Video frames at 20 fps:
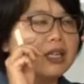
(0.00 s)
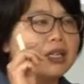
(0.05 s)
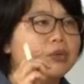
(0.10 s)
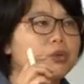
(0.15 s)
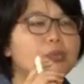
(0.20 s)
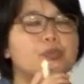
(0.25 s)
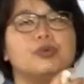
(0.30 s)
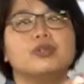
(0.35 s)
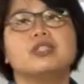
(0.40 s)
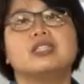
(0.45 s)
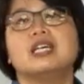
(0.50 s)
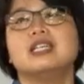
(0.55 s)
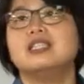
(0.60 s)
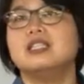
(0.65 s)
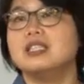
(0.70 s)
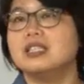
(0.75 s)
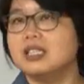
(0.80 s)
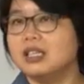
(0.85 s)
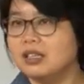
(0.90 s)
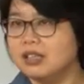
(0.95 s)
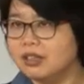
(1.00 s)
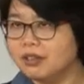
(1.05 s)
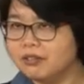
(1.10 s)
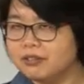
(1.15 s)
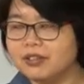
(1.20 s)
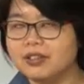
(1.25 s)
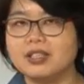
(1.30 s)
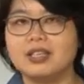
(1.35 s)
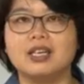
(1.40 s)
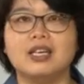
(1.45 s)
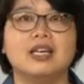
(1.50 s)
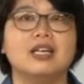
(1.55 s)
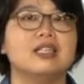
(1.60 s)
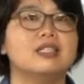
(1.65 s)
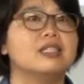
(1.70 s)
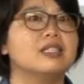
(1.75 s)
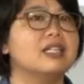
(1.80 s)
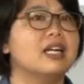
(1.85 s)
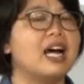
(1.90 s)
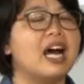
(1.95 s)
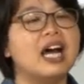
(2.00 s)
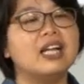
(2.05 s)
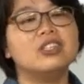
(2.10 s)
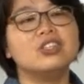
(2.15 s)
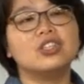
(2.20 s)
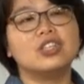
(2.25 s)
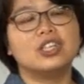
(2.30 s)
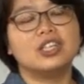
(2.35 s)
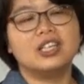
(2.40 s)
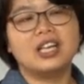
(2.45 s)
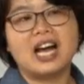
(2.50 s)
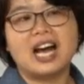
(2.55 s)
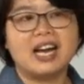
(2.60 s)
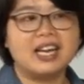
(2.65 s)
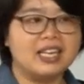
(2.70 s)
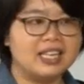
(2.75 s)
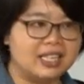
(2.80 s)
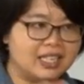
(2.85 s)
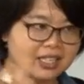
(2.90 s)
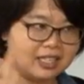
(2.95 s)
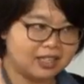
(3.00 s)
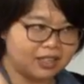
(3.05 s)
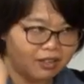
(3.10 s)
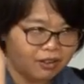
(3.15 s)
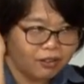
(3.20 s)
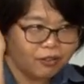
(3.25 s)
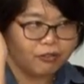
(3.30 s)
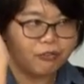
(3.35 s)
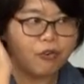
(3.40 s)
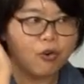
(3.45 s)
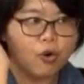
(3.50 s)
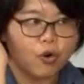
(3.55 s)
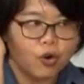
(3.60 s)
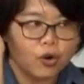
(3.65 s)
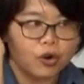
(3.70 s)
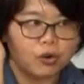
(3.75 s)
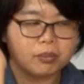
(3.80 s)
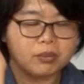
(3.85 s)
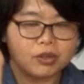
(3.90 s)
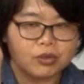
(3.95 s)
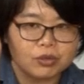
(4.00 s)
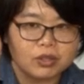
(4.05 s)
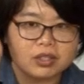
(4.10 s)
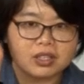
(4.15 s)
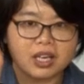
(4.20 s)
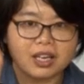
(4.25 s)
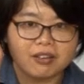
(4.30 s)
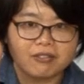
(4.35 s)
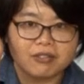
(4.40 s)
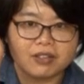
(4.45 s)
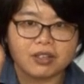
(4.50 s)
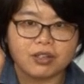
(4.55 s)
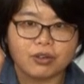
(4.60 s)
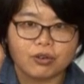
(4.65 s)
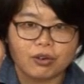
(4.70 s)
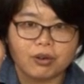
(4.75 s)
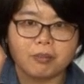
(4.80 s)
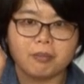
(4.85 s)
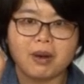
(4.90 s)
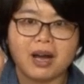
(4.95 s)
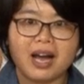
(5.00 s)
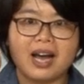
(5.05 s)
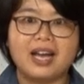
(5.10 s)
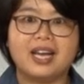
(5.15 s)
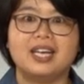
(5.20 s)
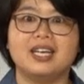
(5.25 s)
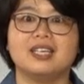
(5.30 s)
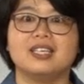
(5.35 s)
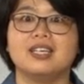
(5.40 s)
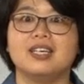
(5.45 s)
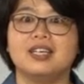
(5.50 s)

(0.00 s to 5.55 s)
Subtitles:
representative. It's the underlying form you save in your mind.